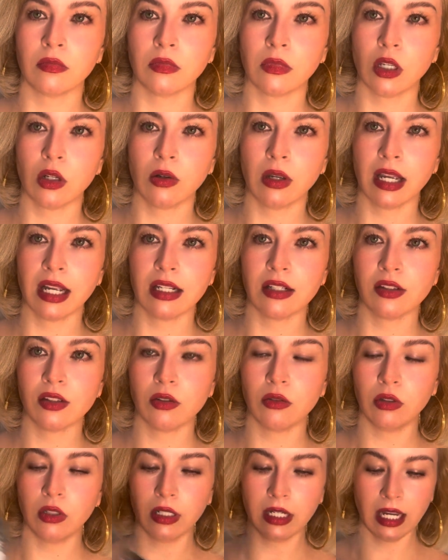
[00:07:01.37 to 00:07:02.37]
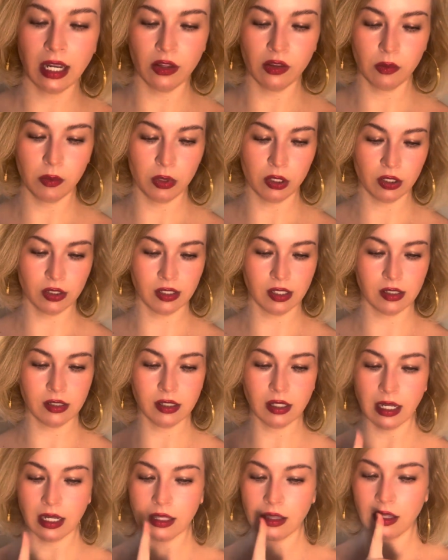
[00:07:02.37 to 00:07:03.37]
Okay, so look how the person's
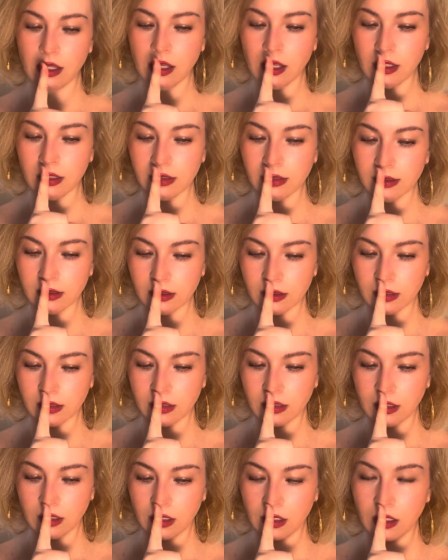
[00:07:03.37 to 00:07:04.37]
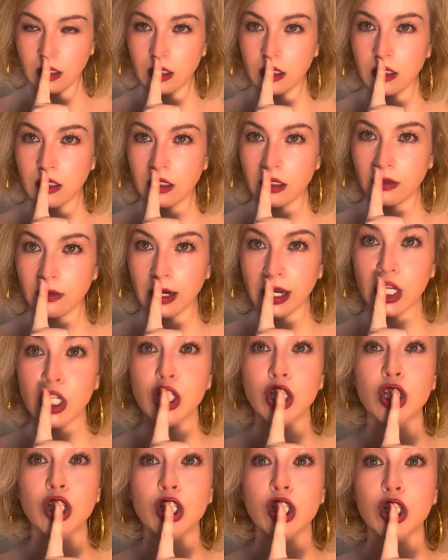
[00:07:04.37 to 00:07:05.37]
like this,
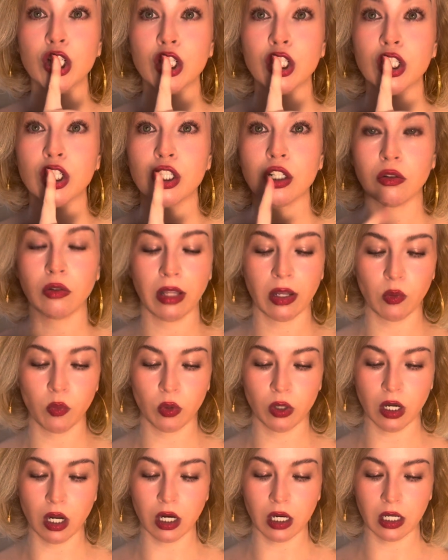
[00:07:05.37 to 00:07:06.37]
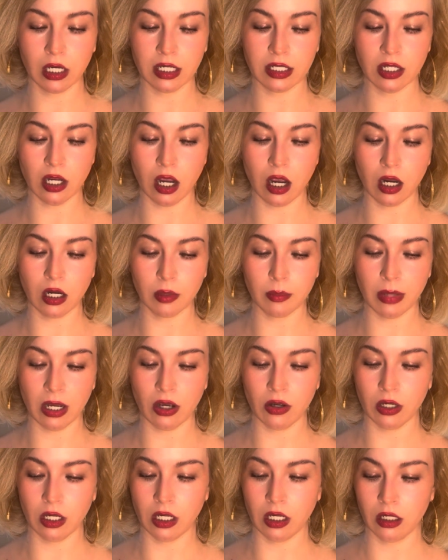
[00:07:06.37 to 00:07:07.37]
right? Shh. Like, we're not going to talk
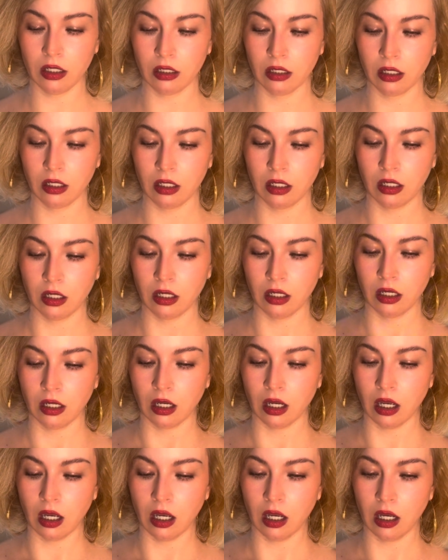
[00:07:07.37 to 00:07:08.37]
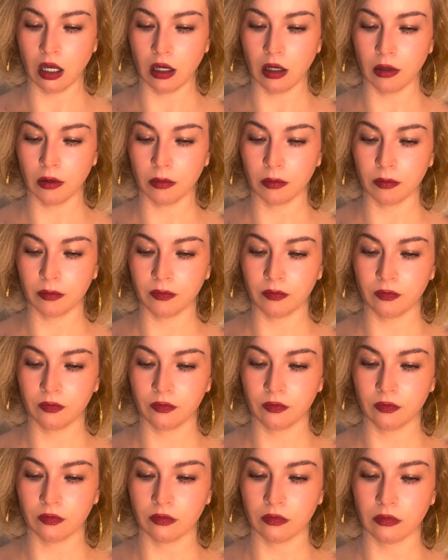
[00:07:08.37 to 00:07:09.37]
about it. And
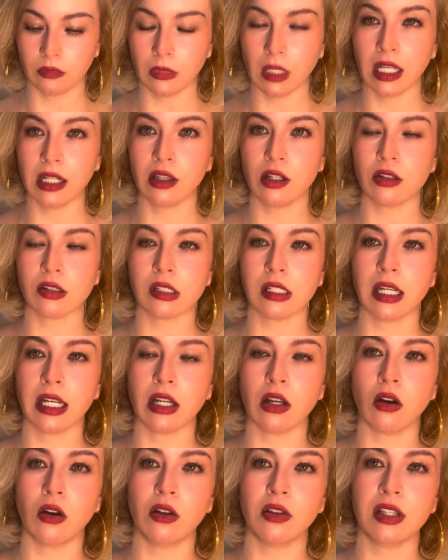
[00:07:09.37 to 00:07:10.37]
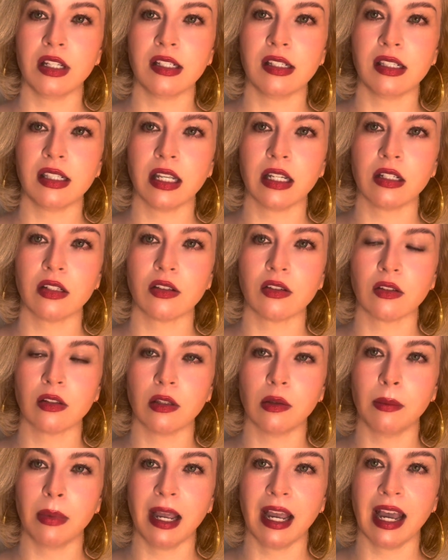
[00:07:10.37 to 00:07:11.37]
there's like all these things from
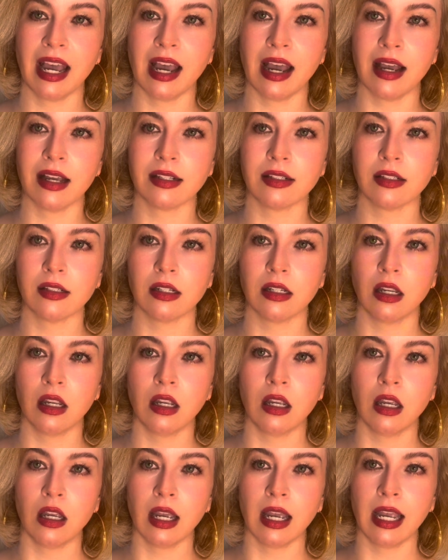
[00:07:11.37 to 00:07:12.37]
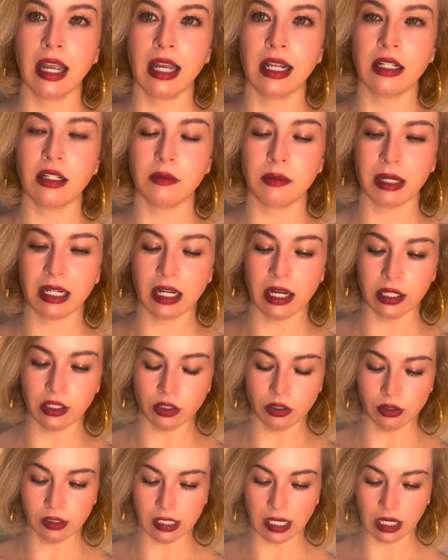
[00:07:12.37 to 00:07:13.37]
the past. And my guides
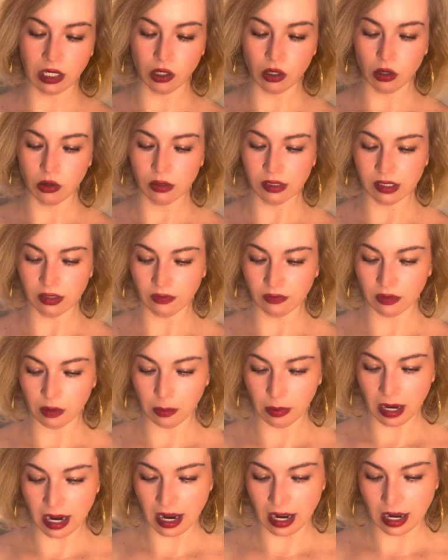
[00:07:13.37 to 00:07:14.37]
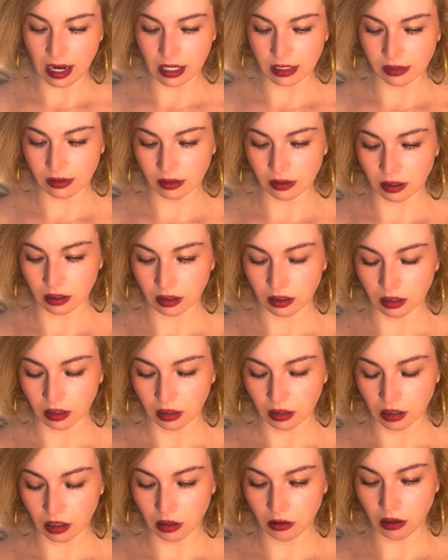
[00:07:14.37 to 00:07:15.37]
are saying ghosts of the past.
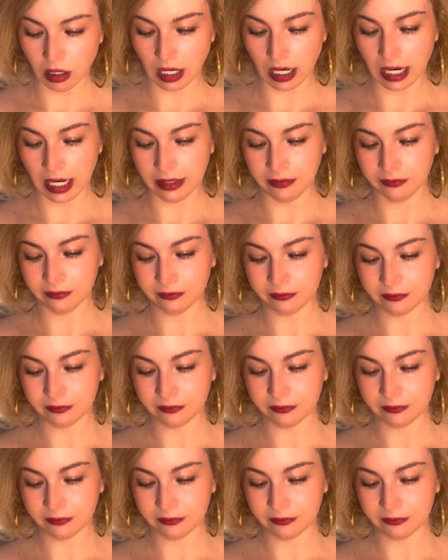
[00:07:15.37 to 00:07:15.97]
Okay,